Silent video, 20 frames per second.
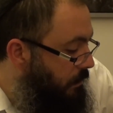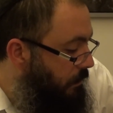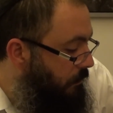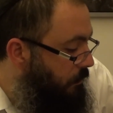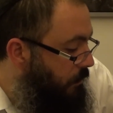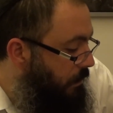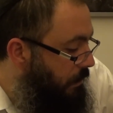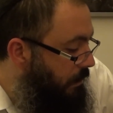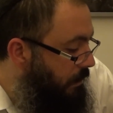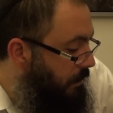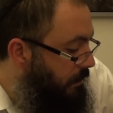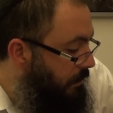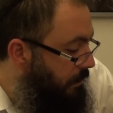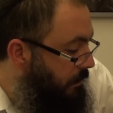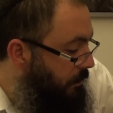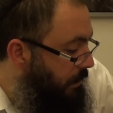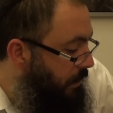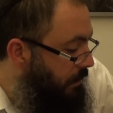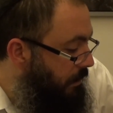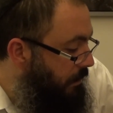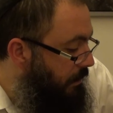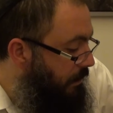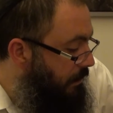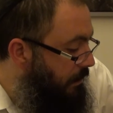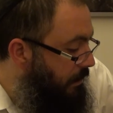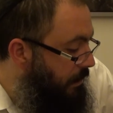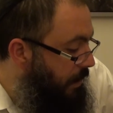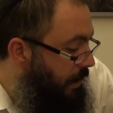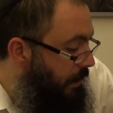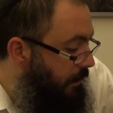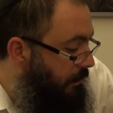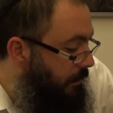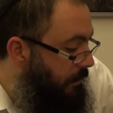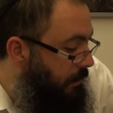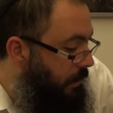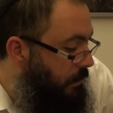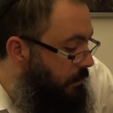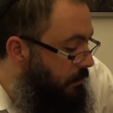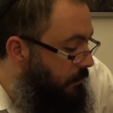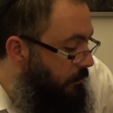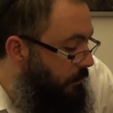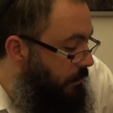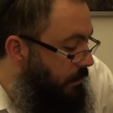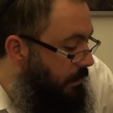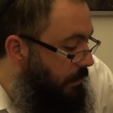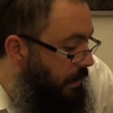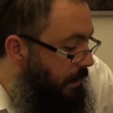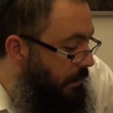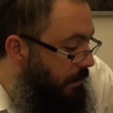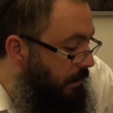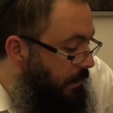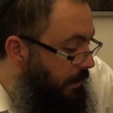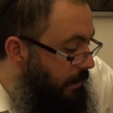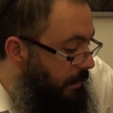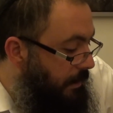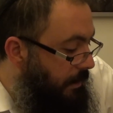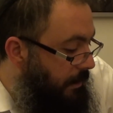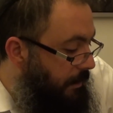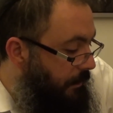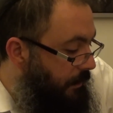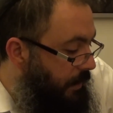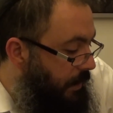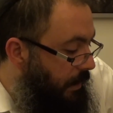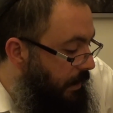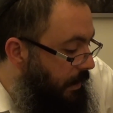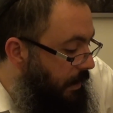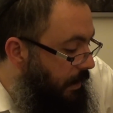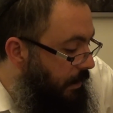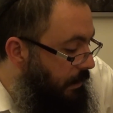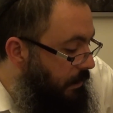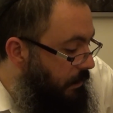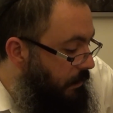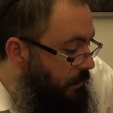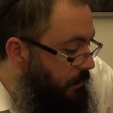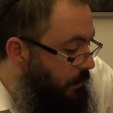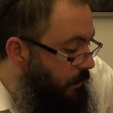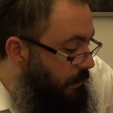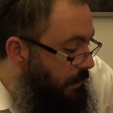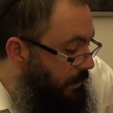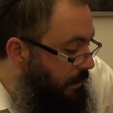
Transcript: So we'll suspend the Halakhah discussion for tonight on Kashrut. I